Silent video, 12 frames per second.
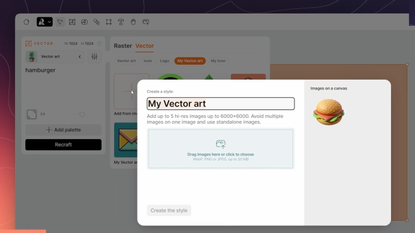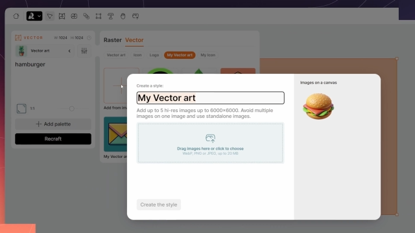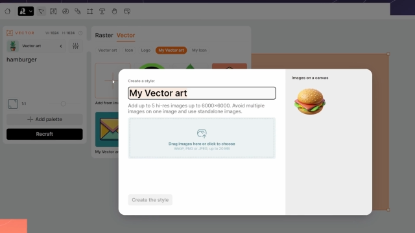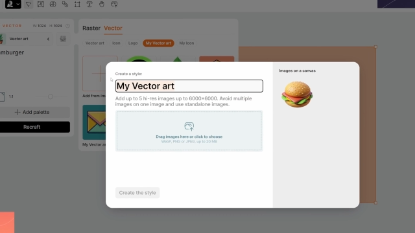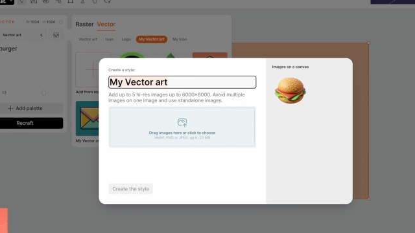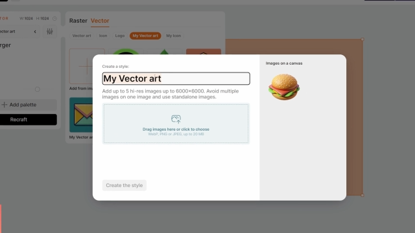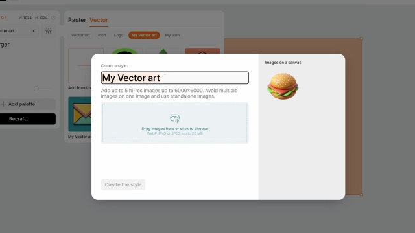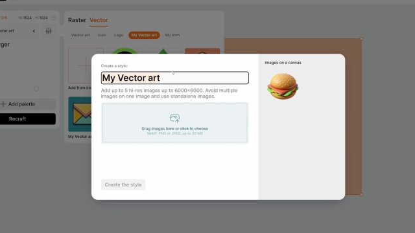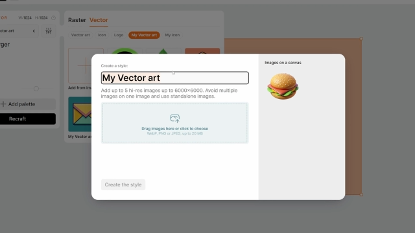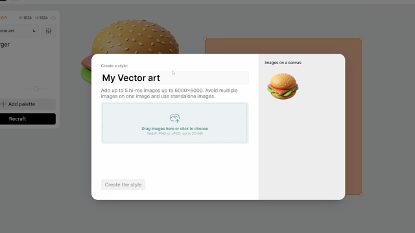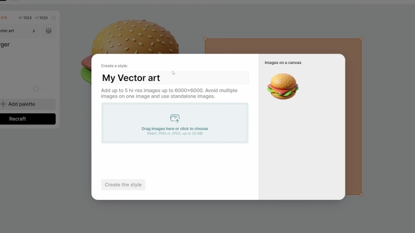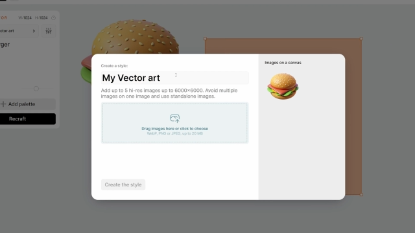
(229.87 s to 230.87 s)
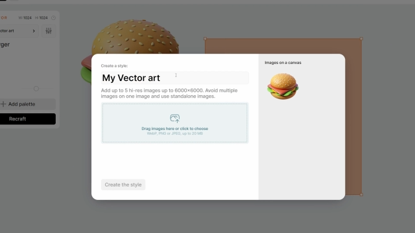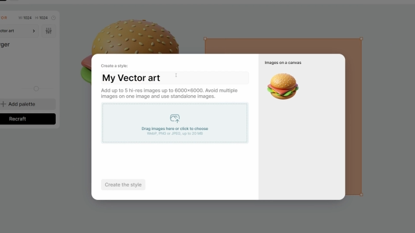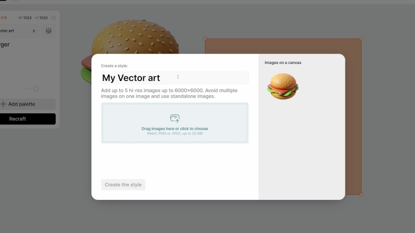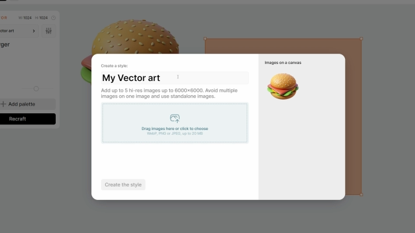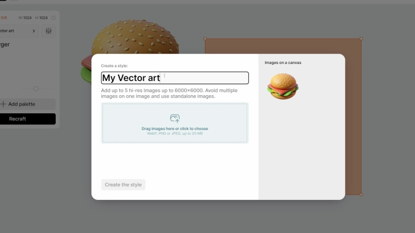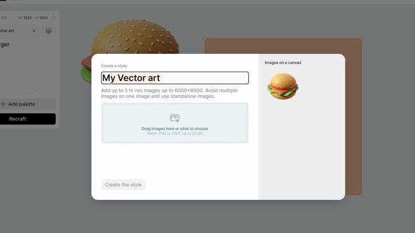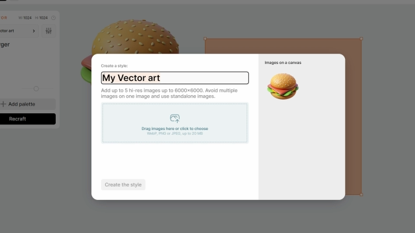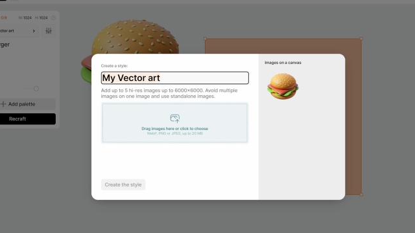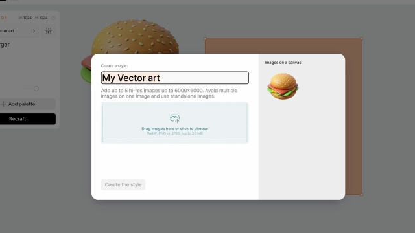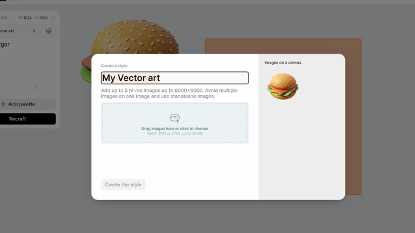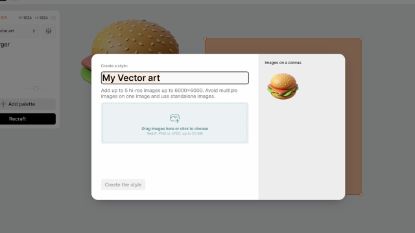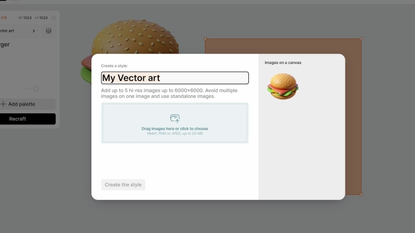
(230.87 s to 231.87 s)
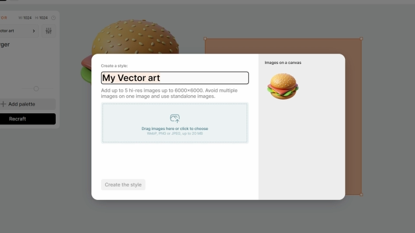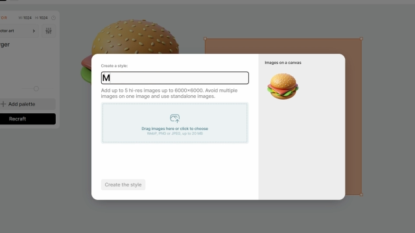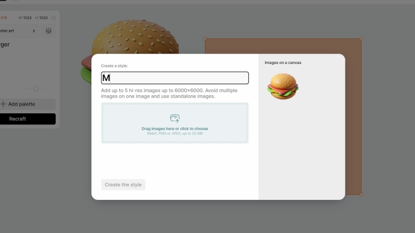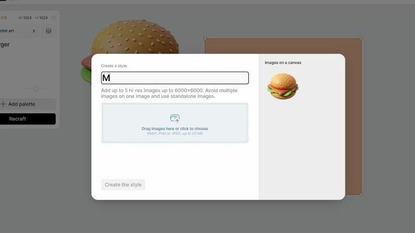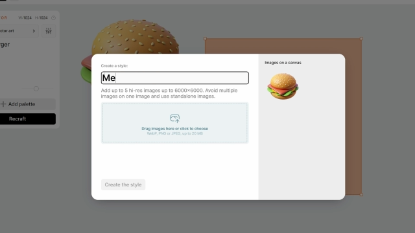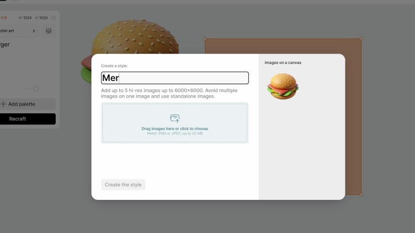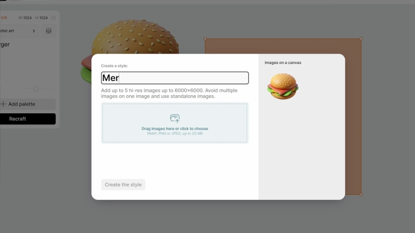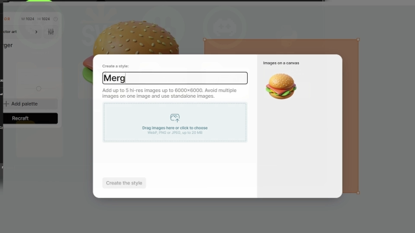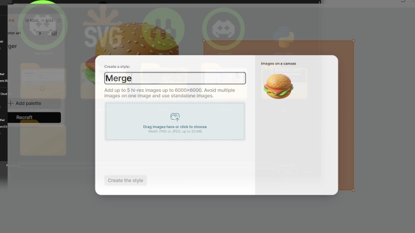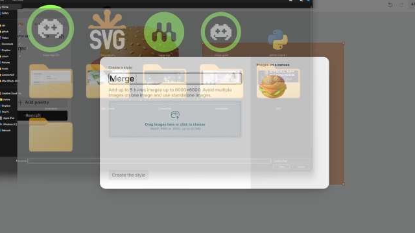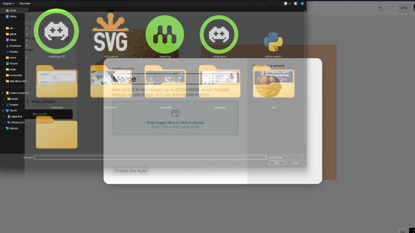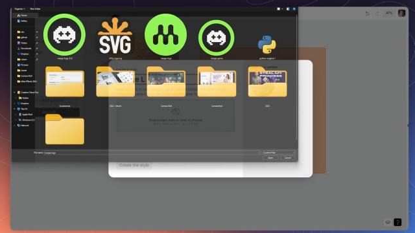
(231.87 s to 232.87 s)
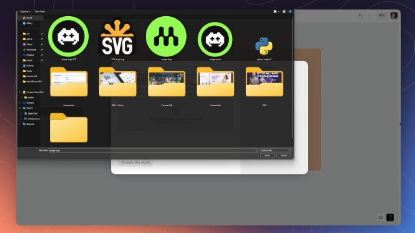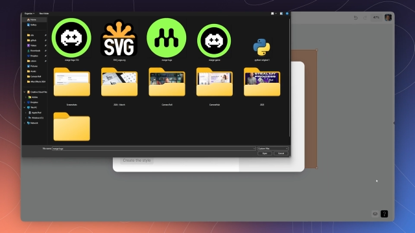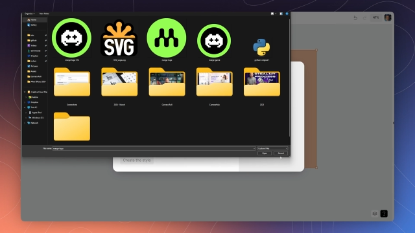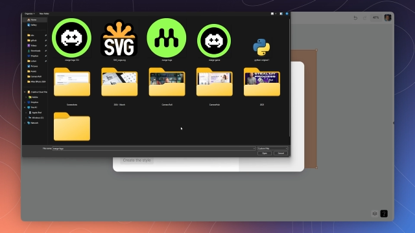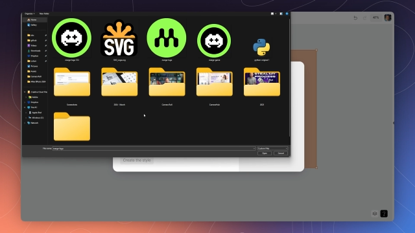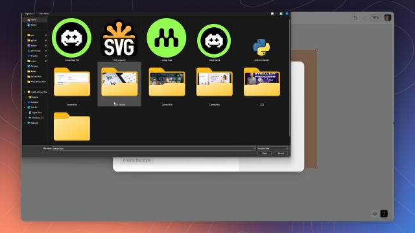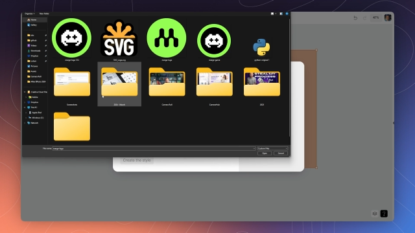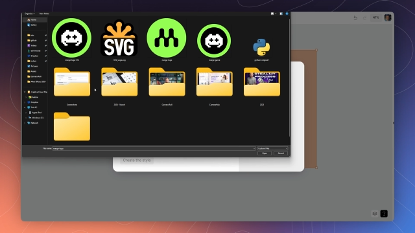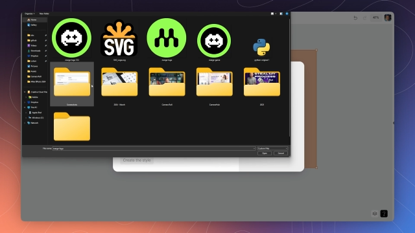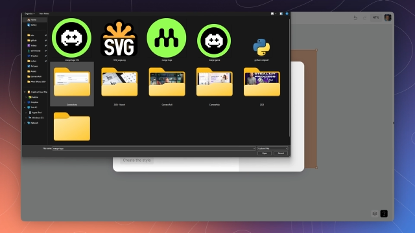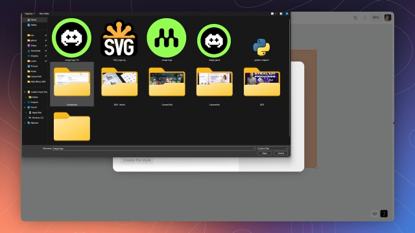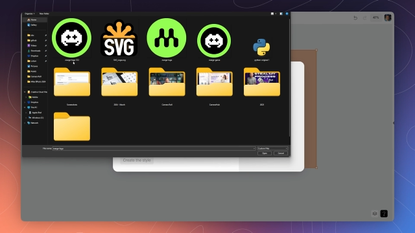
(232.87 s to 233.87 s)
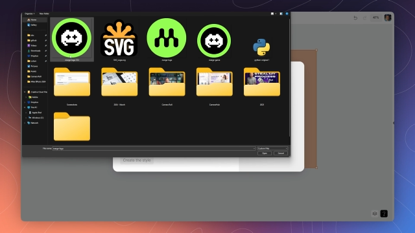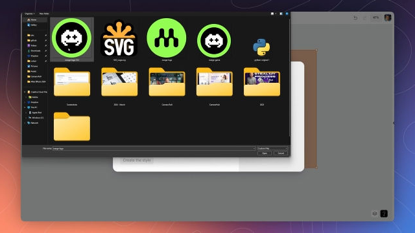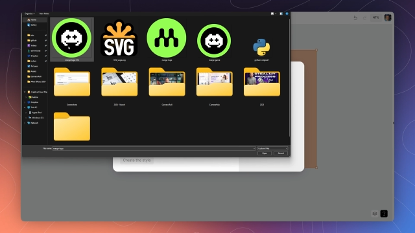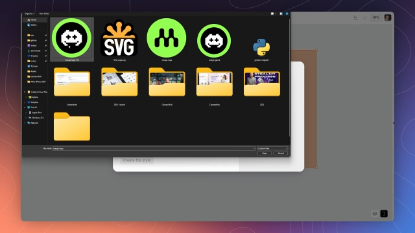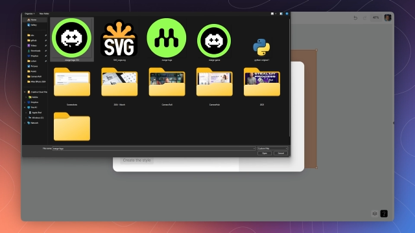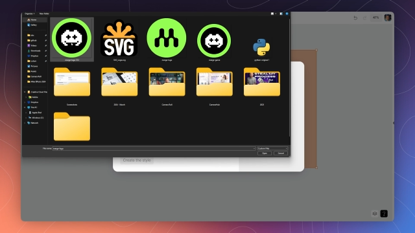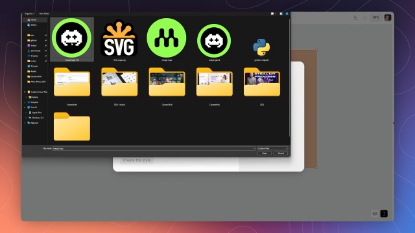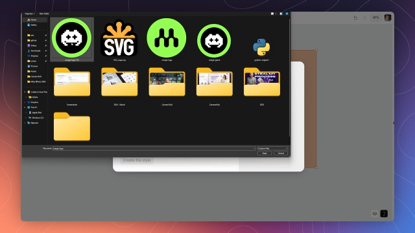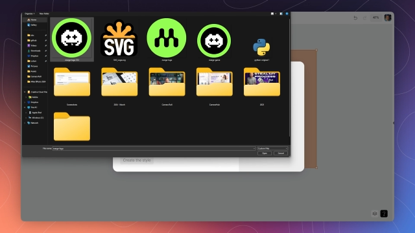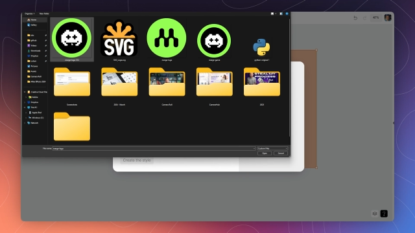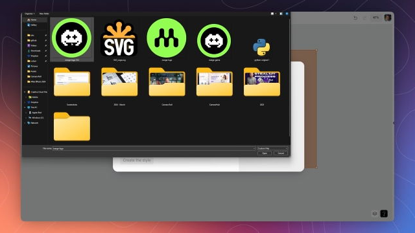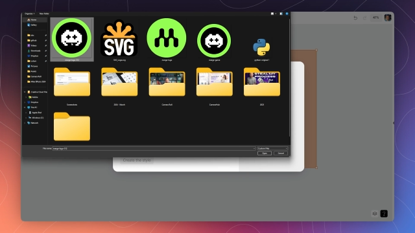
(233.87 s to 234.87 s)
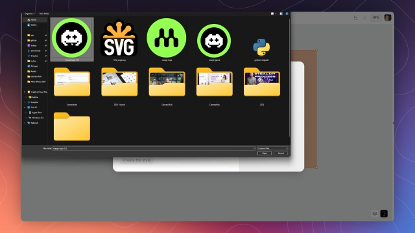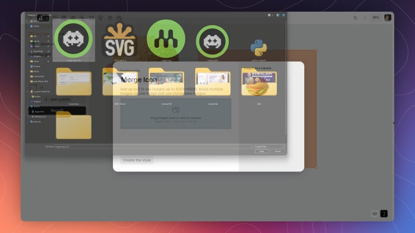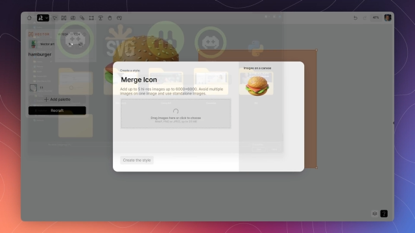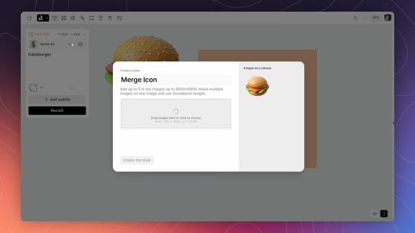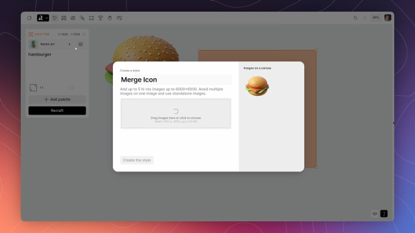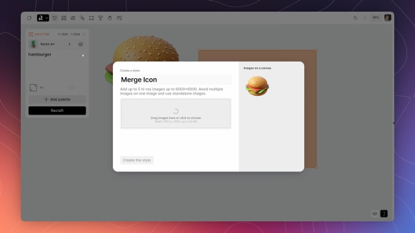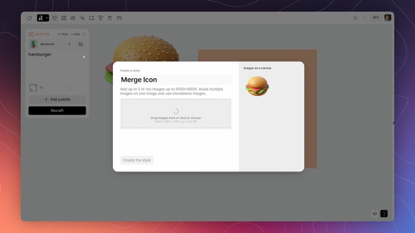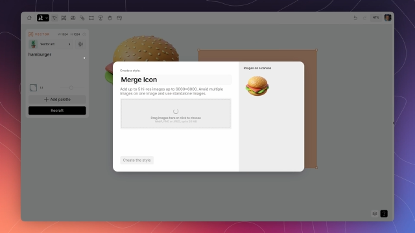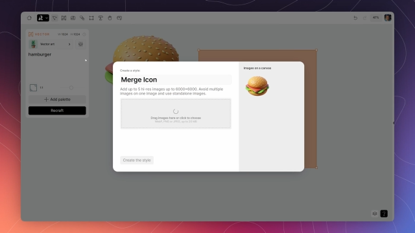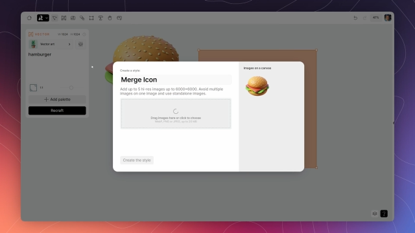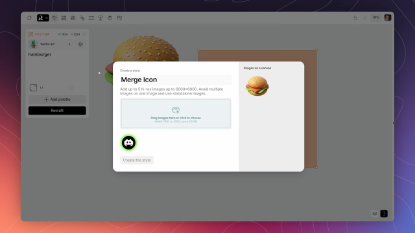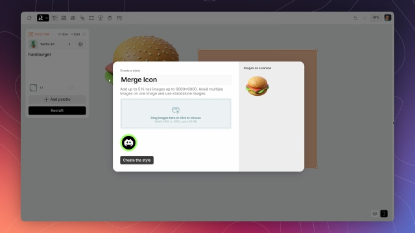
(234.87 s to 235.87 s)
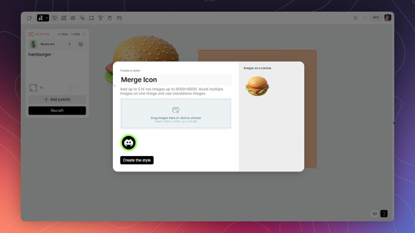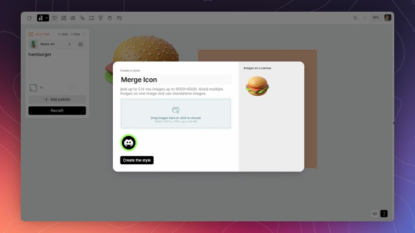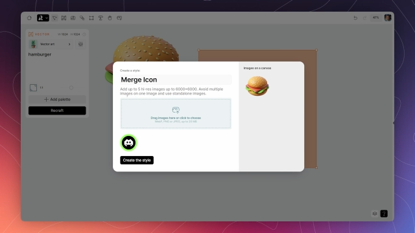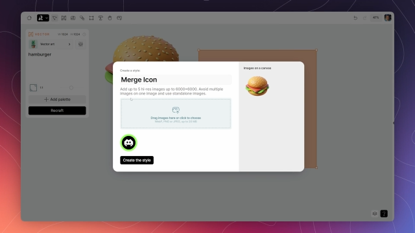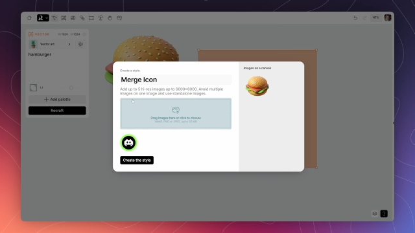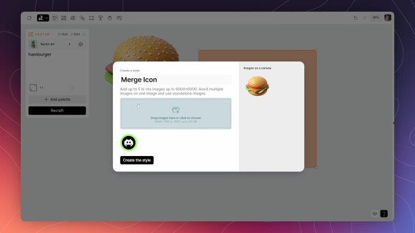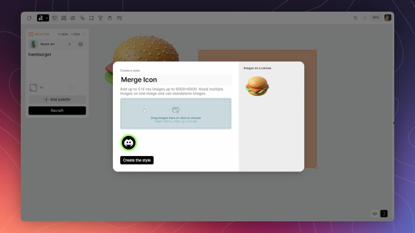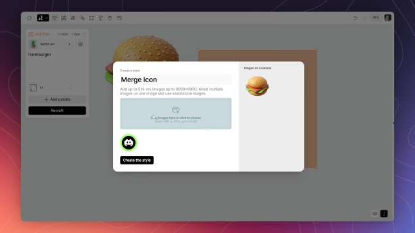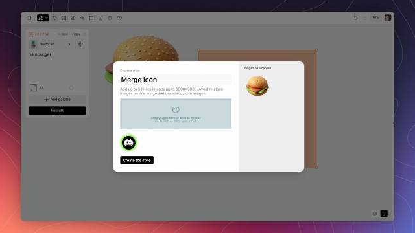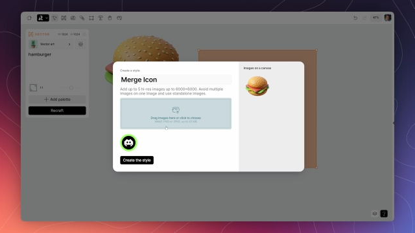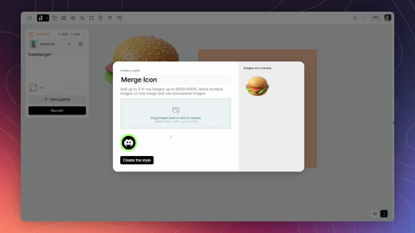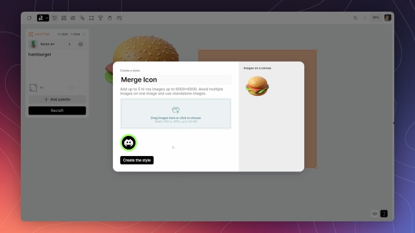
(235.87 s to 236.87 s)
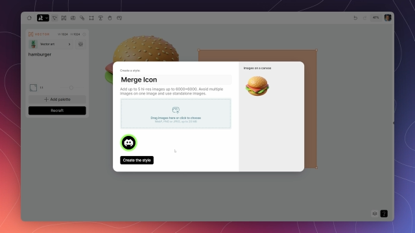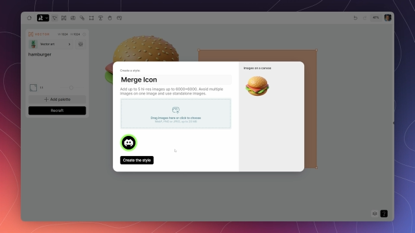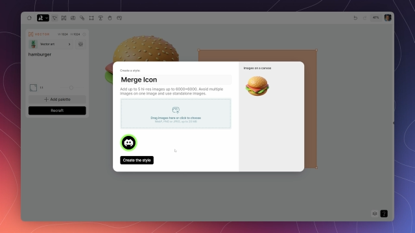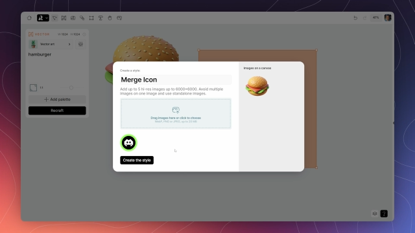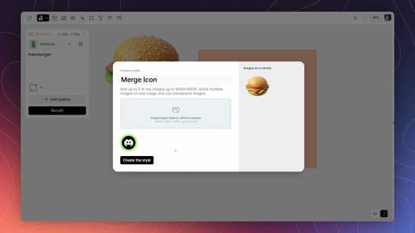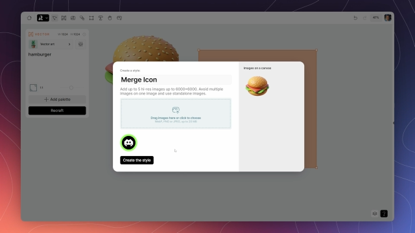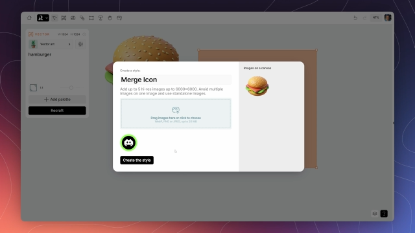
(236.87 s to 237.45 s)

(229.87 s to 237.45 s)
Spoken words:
[unreadable: no face in view]